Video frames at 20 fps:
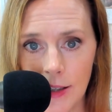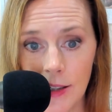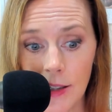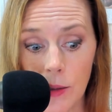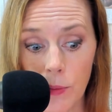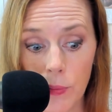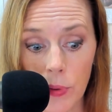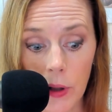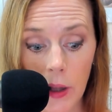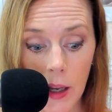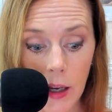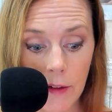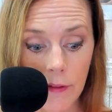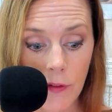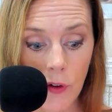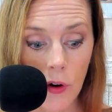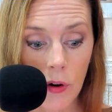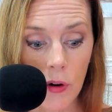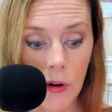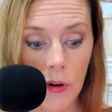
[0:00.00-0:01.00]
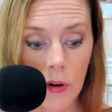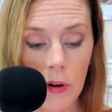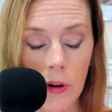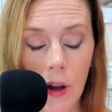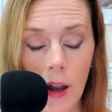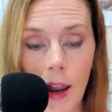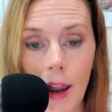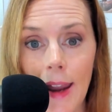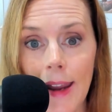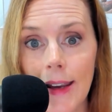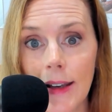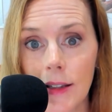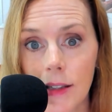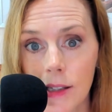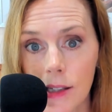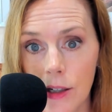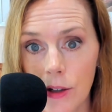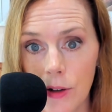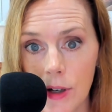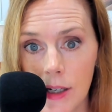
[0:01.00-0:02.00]
It's playful and
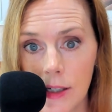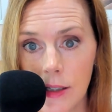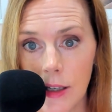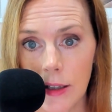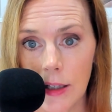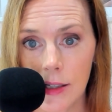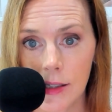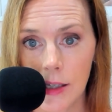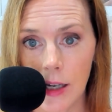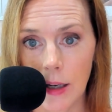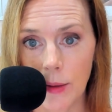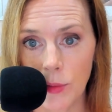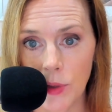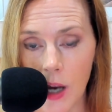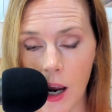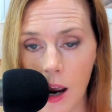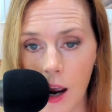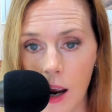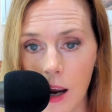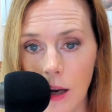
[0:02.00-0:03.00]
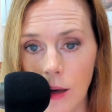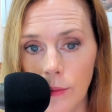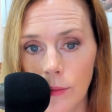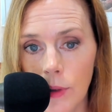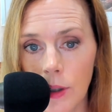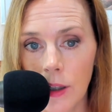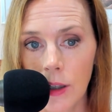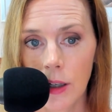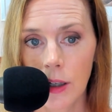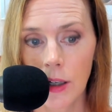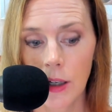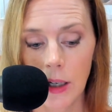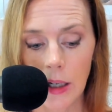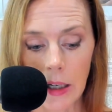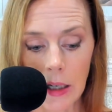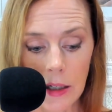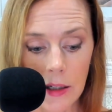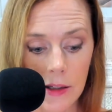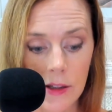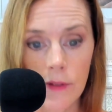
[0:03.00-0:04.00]
serious at the same time.
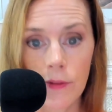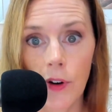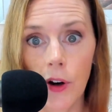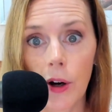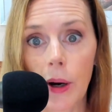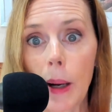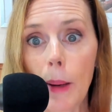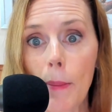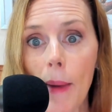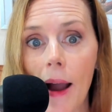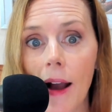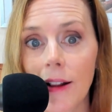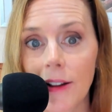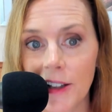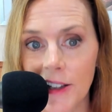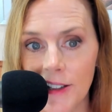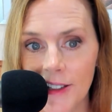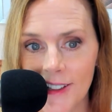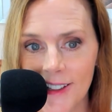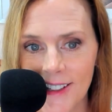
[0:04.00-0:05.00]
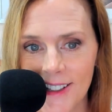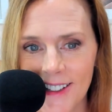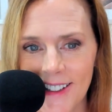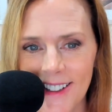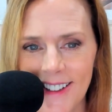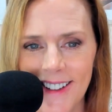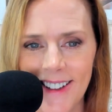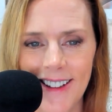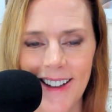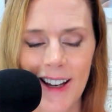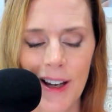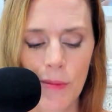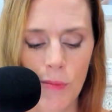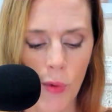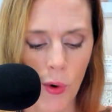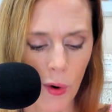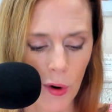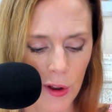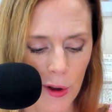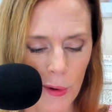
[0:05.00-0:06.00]
It is very balanced in
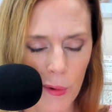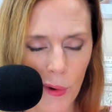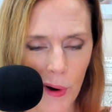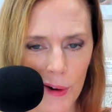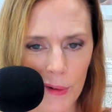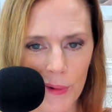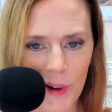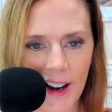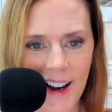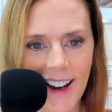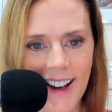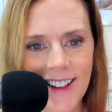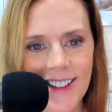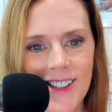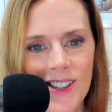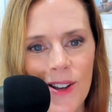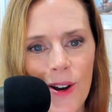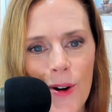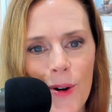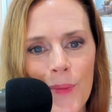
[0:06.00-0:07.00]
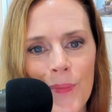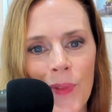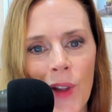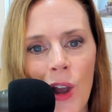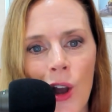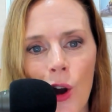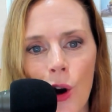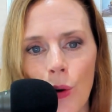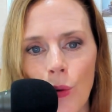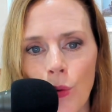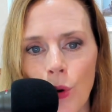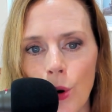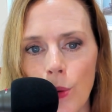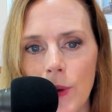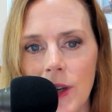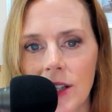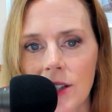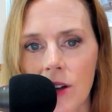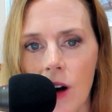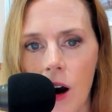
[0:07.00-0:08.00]
more than one way. So we'll
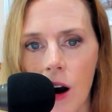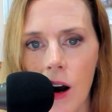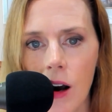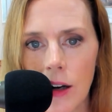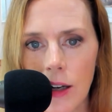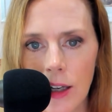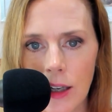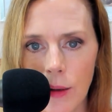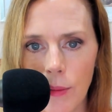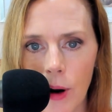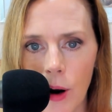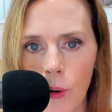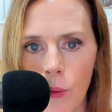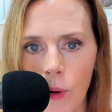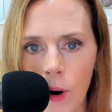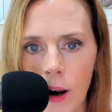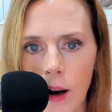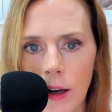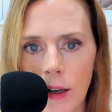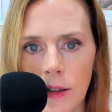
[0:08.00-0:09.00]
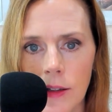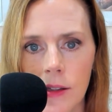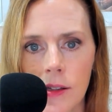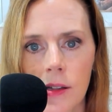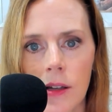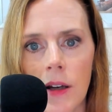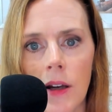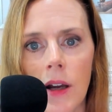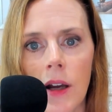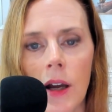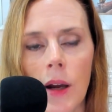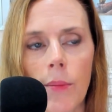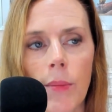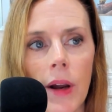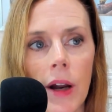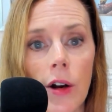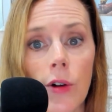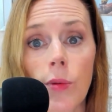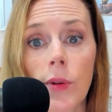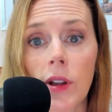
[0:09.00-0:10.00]
be talking about wines
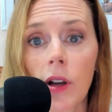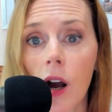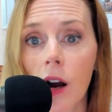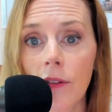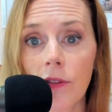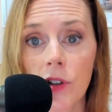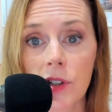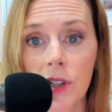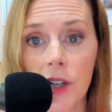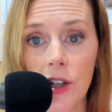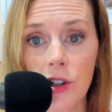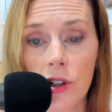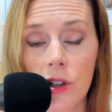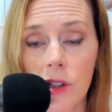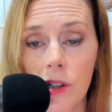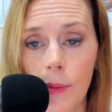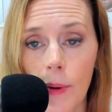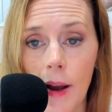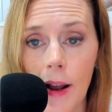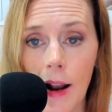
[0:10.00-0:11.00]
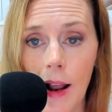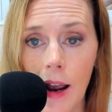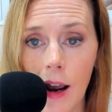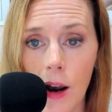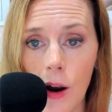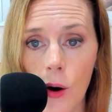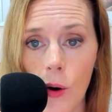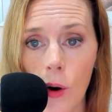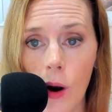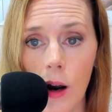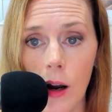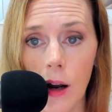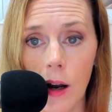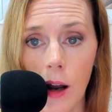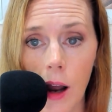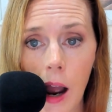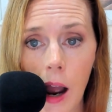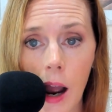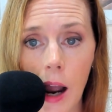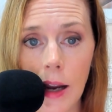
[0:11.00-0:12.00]
paired with conversations about how
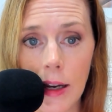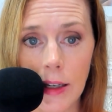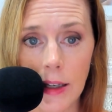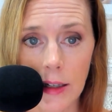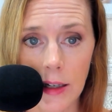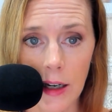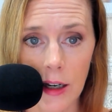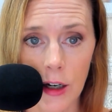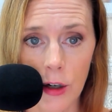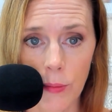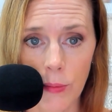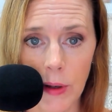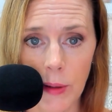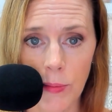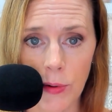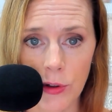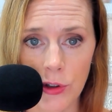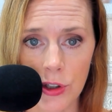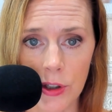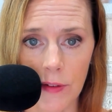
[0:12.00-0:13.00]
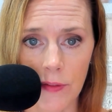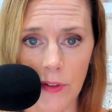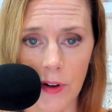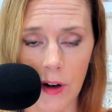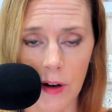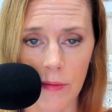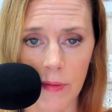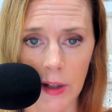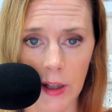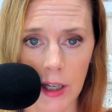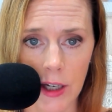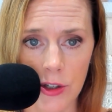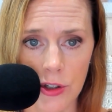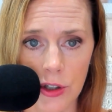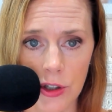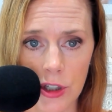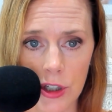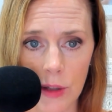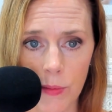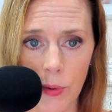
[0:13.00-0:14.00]
I can help people shift their
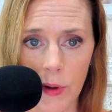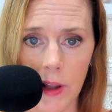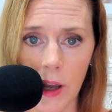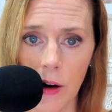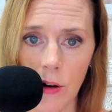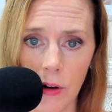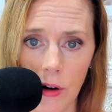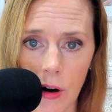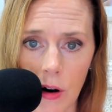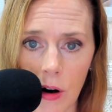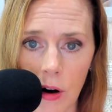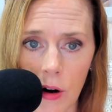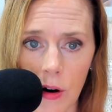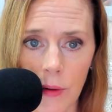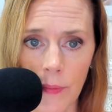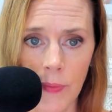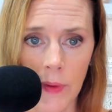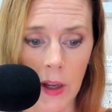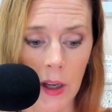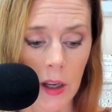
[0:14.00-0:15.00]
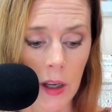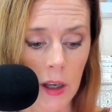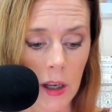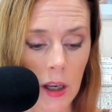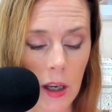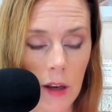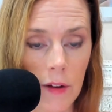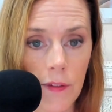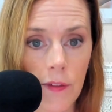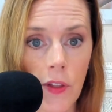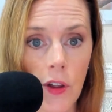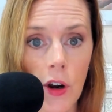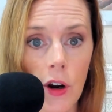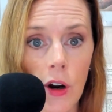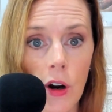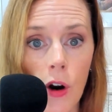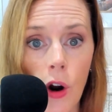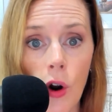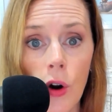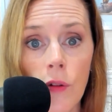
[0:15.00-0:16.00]
relationship with alcohol if
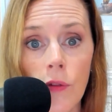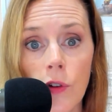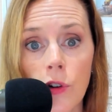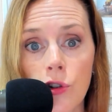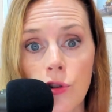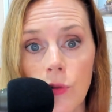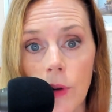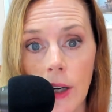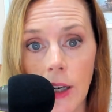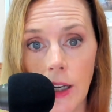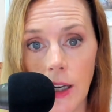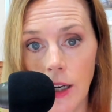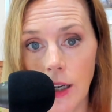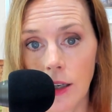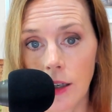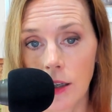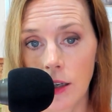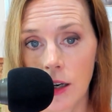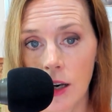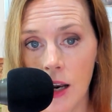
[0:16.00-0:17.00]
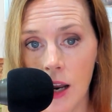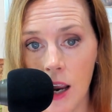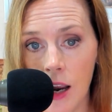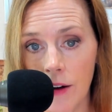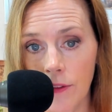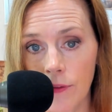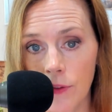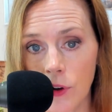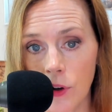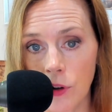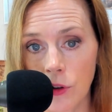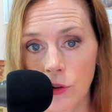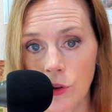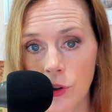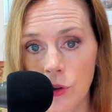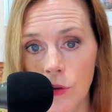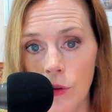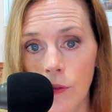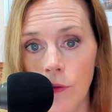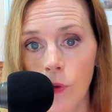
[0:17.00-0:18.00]
they're over drinking in an effort
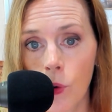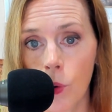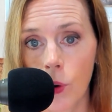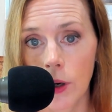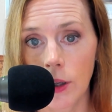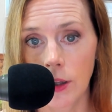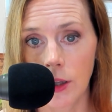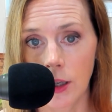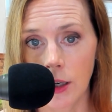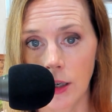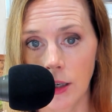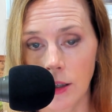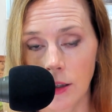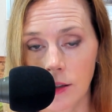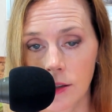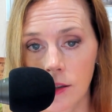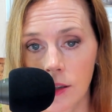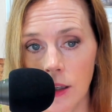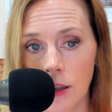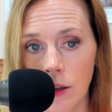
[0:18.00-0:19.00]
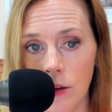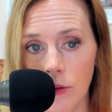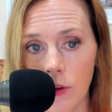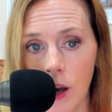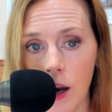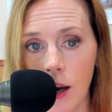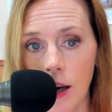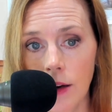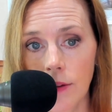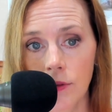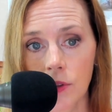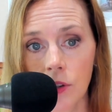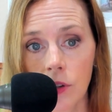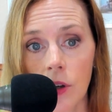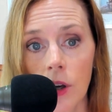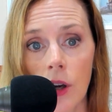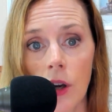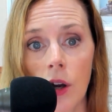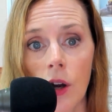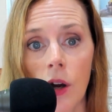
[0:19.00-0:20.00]
to avoid things in their lives.
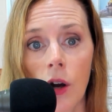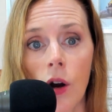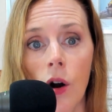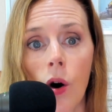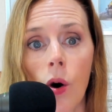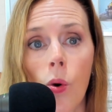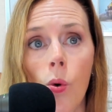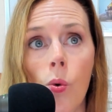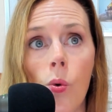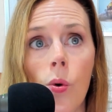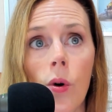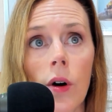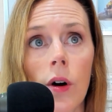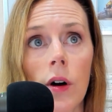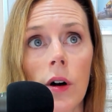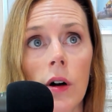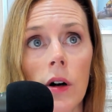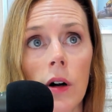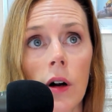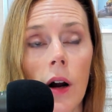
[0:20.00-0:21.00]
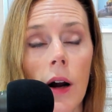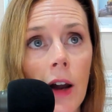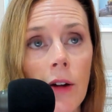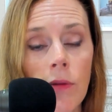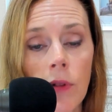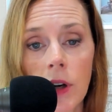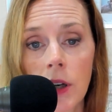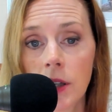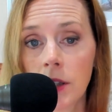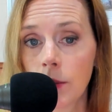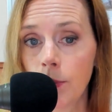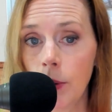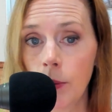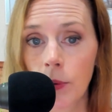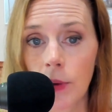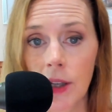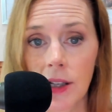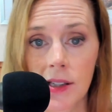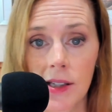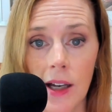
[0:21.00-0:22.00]
Or I run into
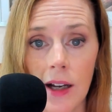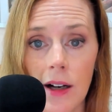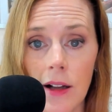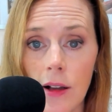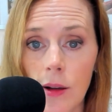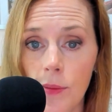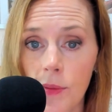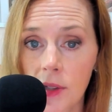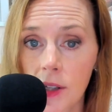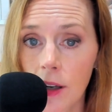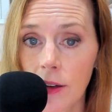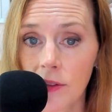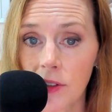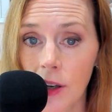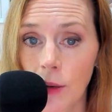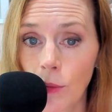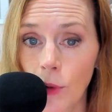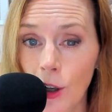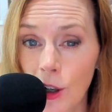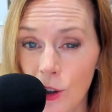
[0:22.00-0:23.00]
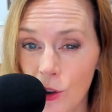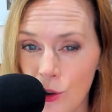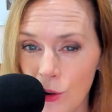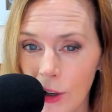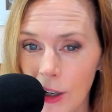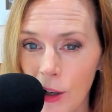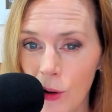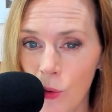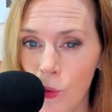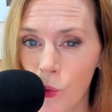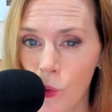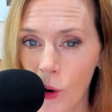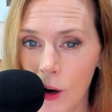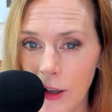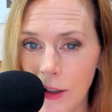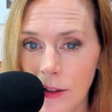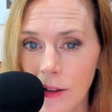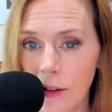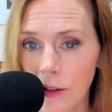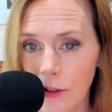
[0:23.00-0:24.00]
people that say to themselves, I'm going to drink
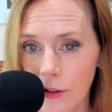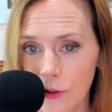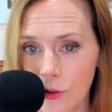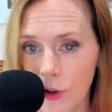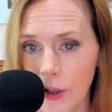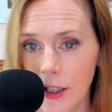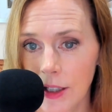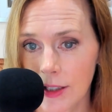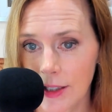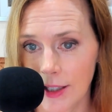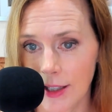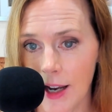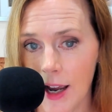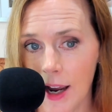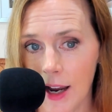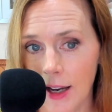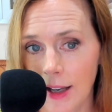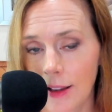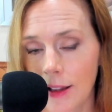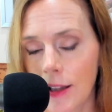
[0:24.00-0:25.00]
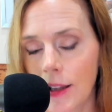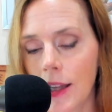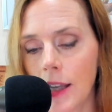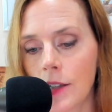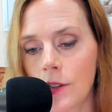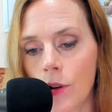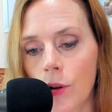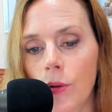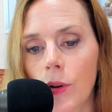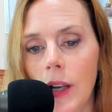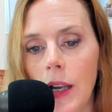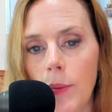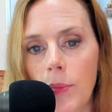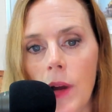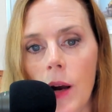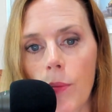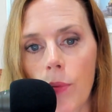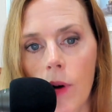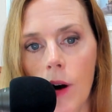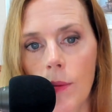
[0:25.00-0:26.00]
one drink tonight, and then they don't keep
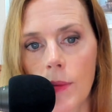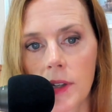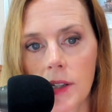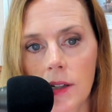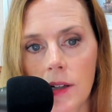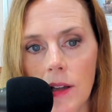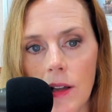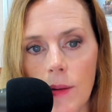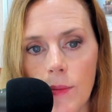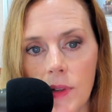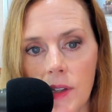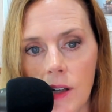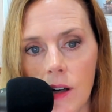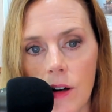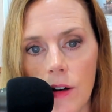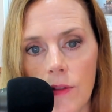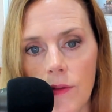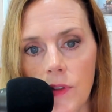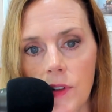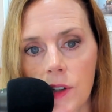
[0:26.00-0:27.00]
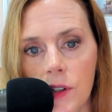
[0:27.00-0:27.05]
that promise to themselves.